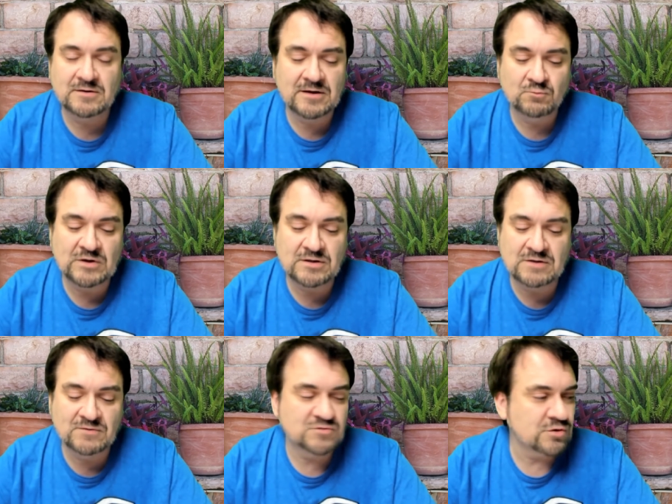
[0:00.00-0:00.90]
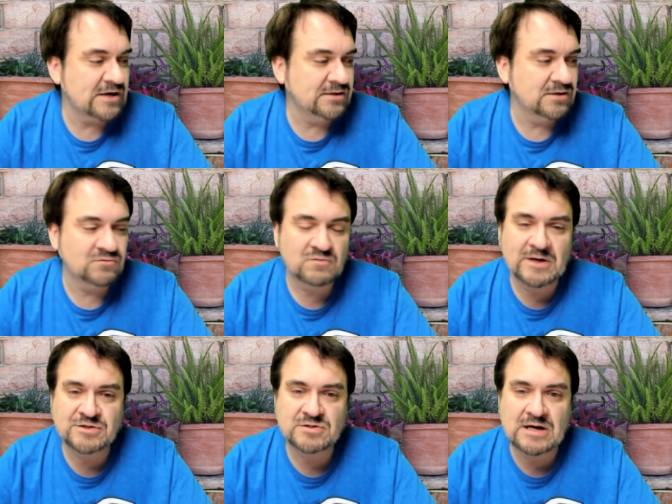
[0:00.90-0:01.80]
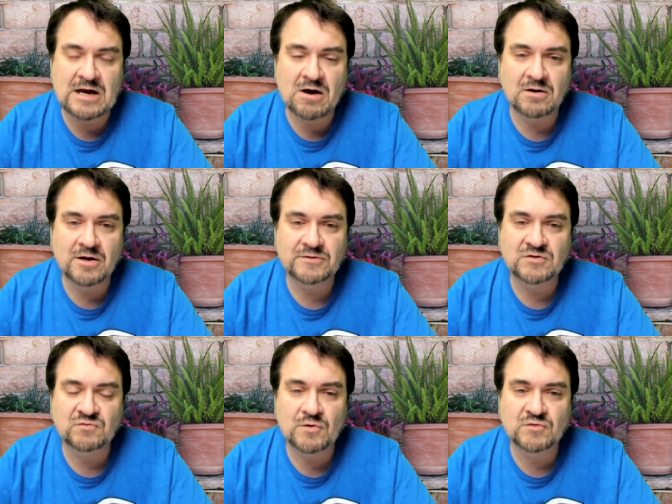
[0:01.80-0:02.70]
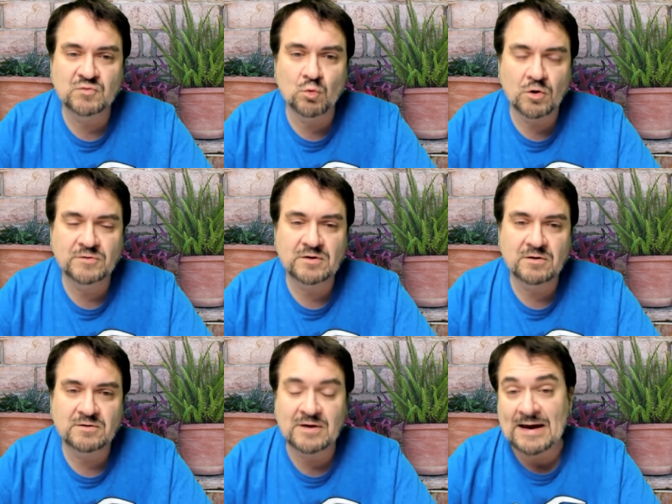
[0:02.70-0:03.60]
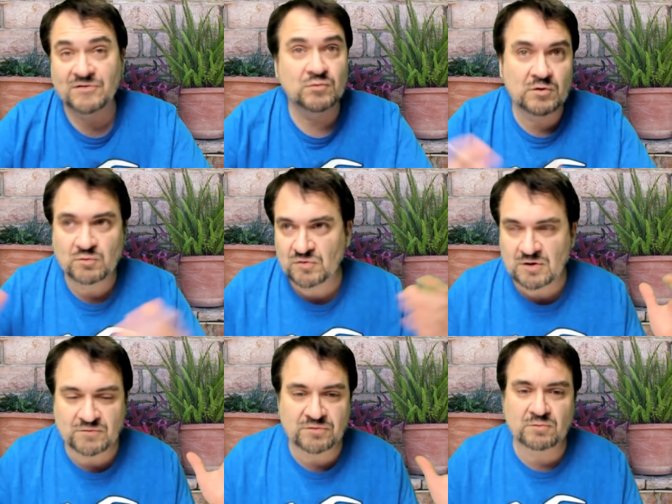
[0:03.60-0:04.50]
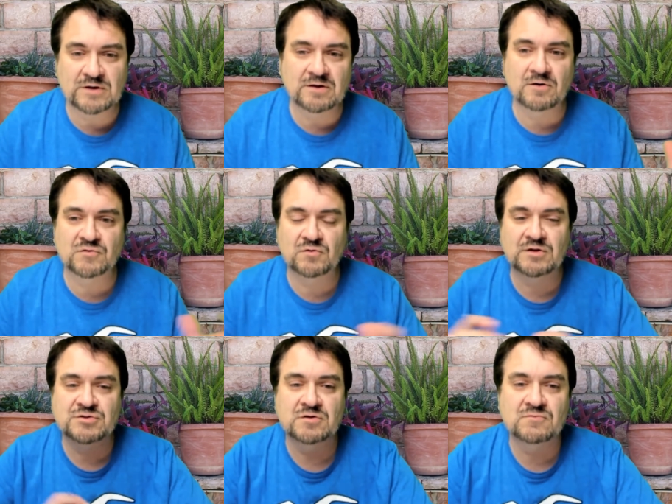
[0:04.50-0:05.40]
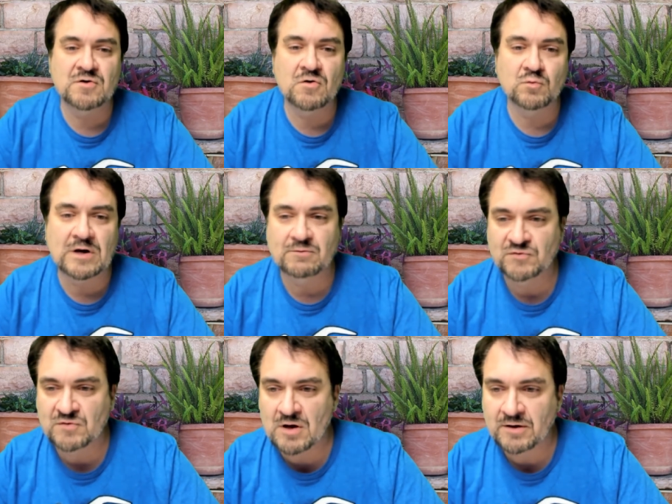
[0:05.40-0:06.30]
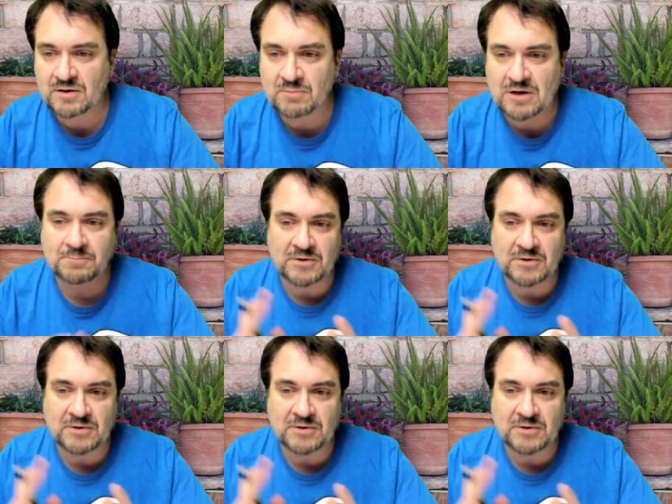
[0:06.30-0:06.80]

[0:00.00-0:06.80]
And, and we even tried to get information on how long these folks worked there. The last one was there for three years, so they should have known what I was talking about.